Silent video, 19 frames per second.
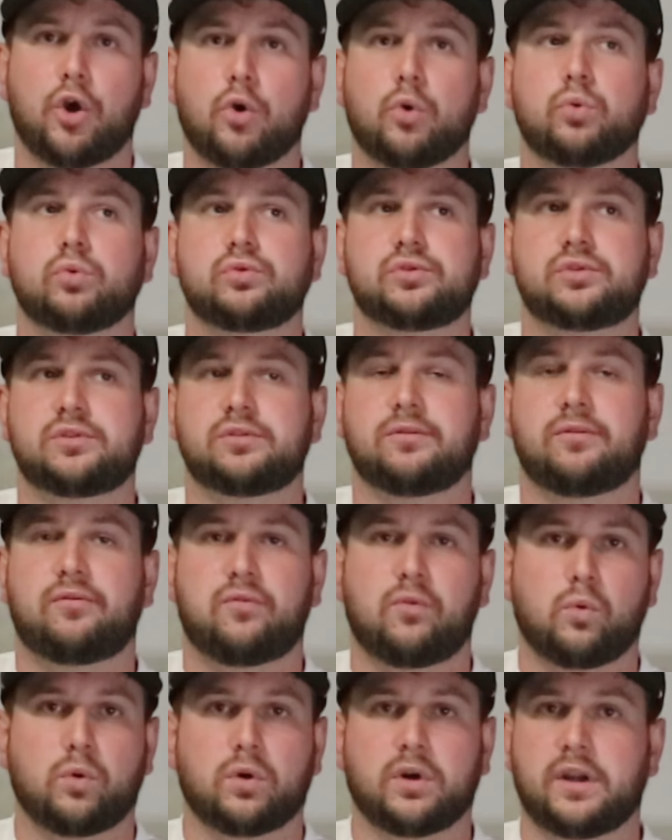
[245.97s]
goes
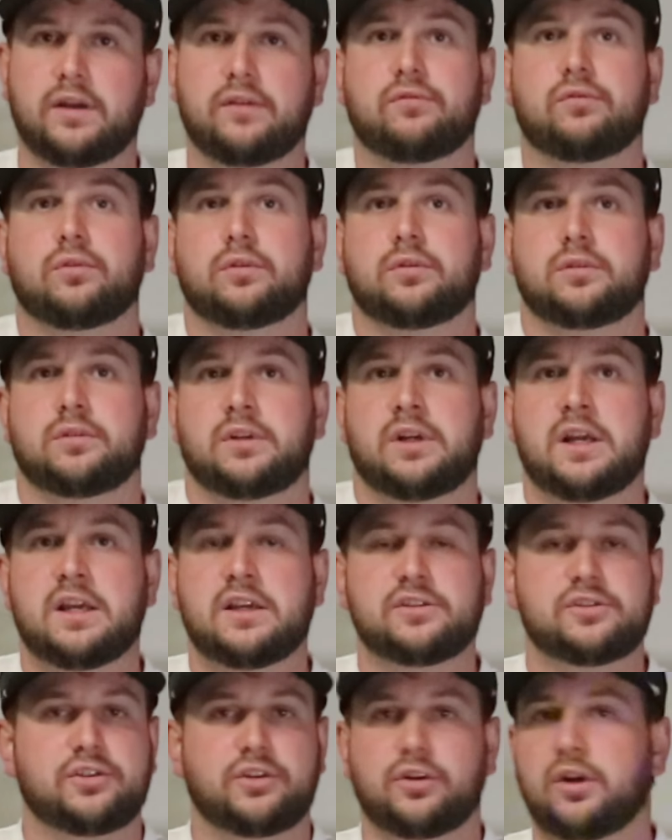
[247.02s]
forever.
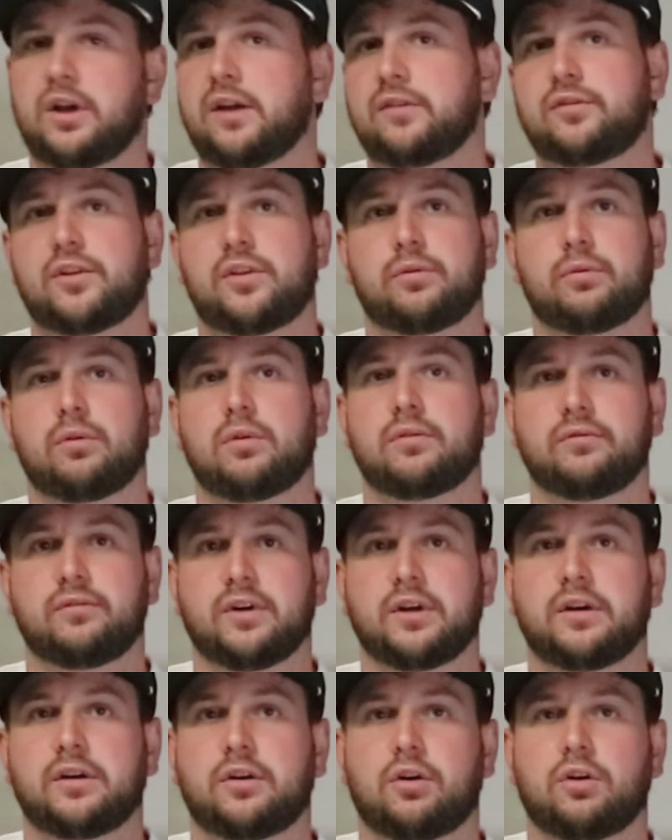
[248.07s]
So you don't have to throw it
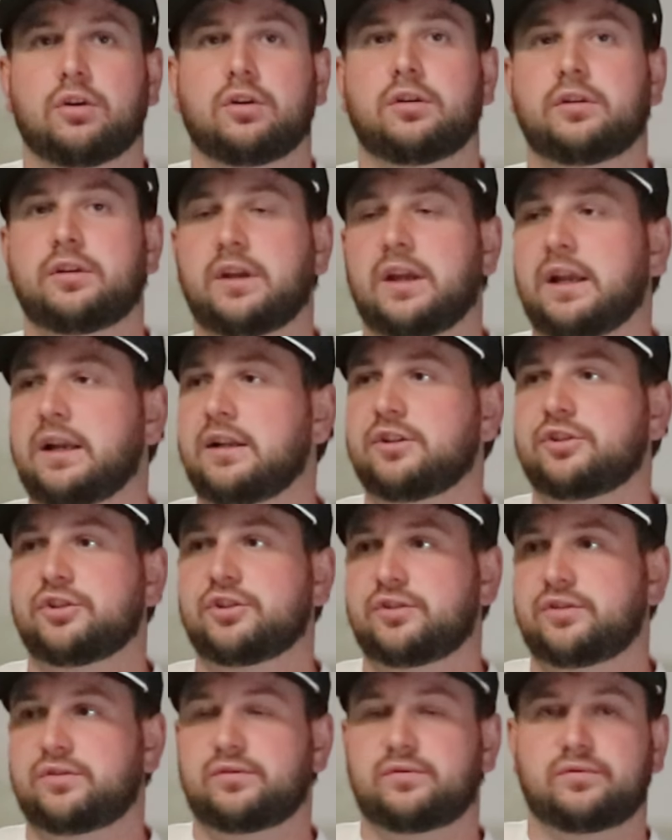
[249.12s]
very hard, and it
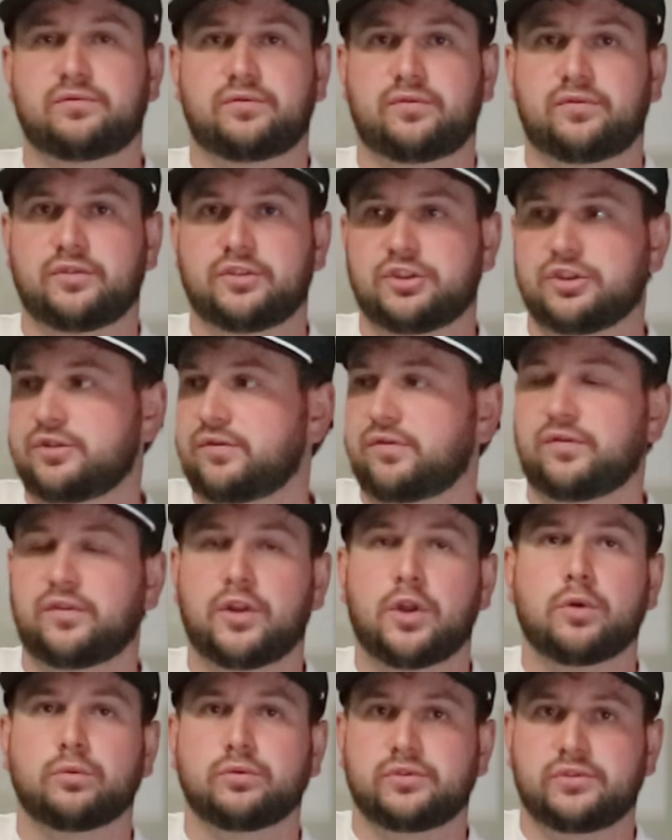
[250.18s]
just
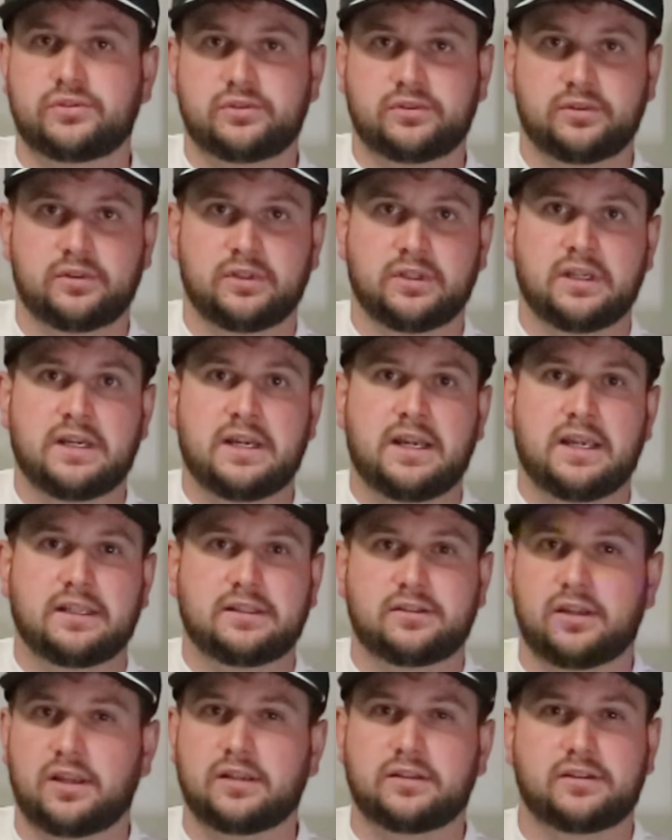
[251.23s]
floats.
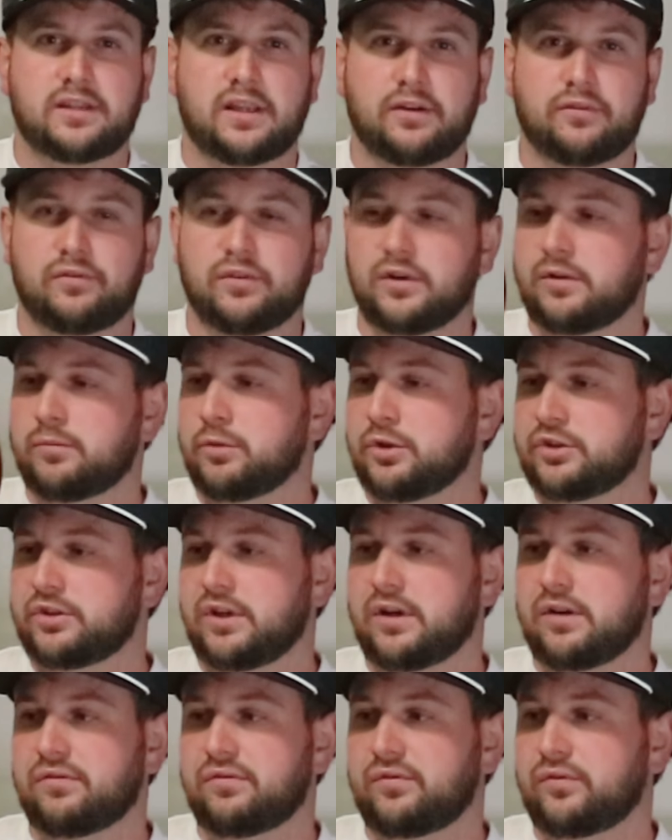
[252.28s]
It's like very much
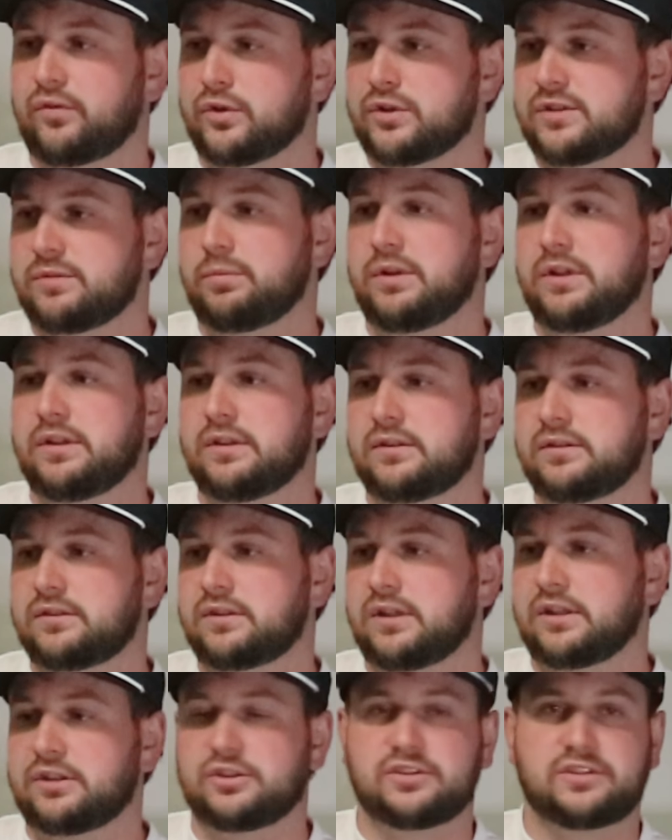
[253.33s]
like a frisbee,
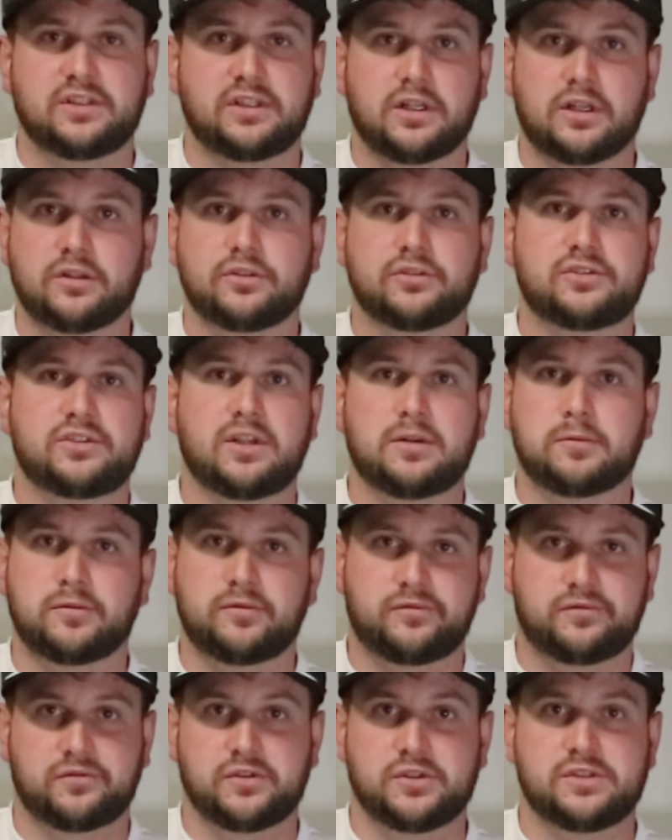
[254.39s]
like just an understable
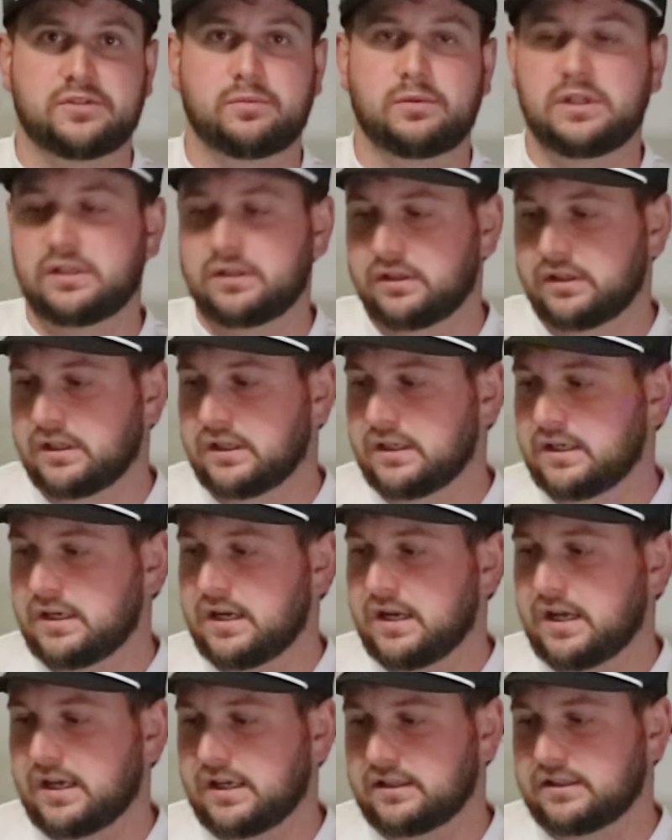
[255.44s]
frisbee.
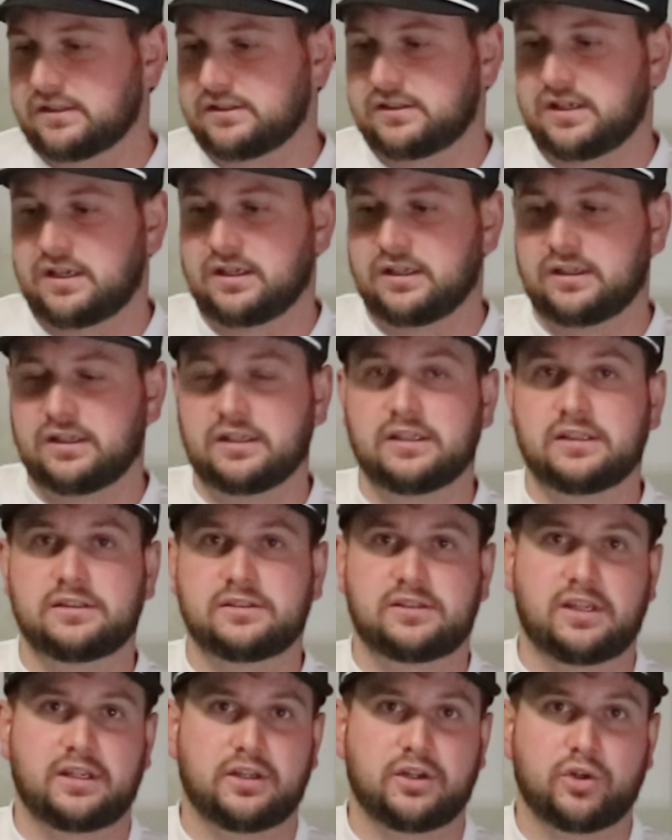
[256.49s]
And this thing
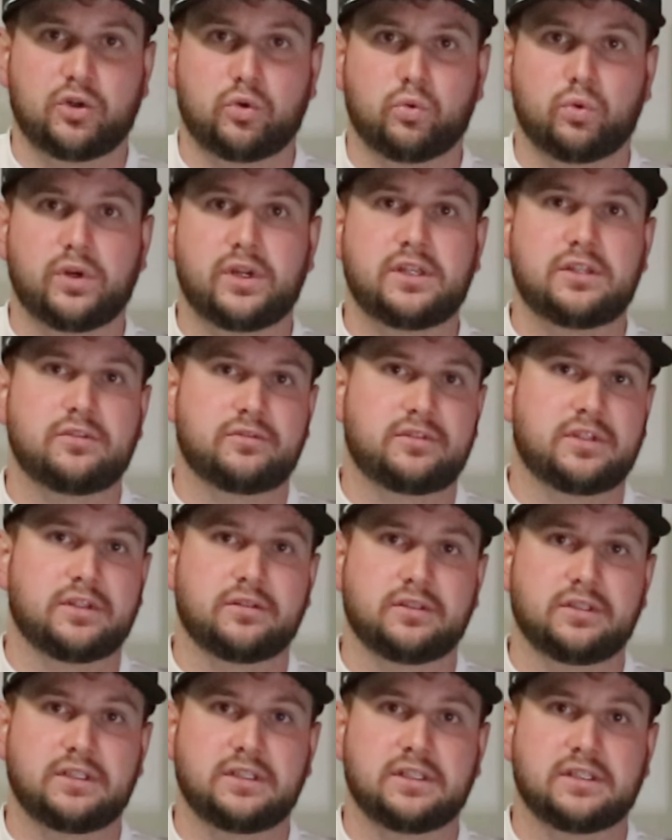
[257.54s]
is like a great
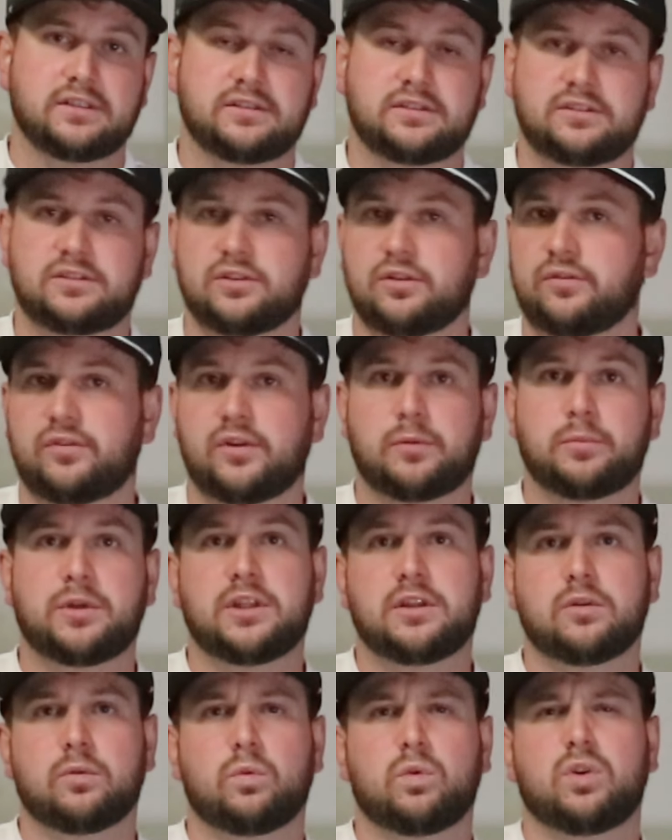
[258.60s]
utility disc. So if I'm
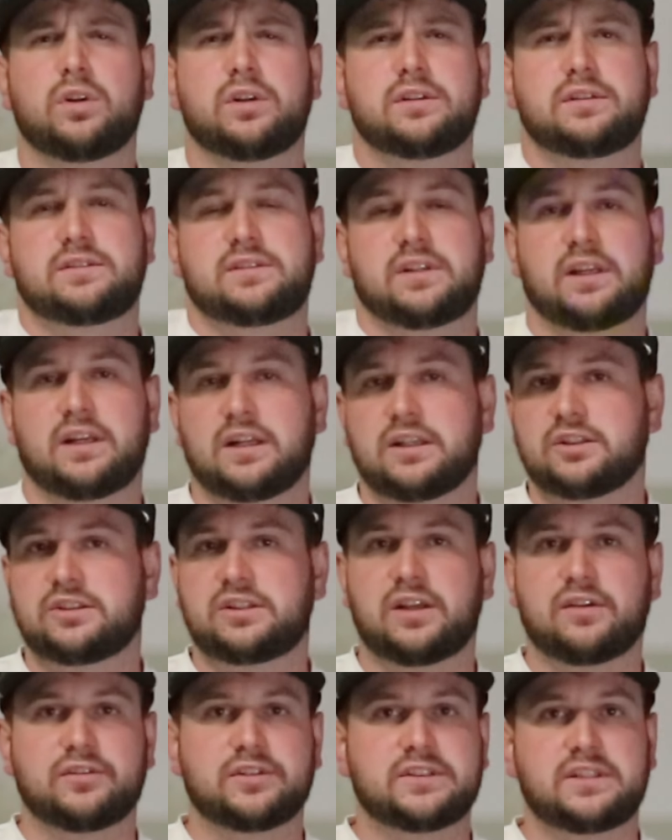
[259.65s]
in the woods and I
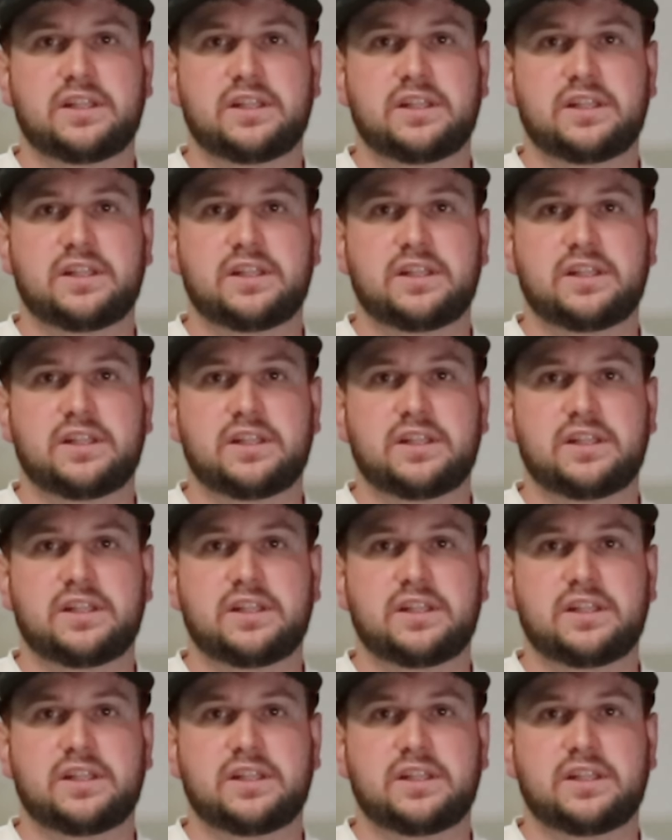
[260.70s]
just have a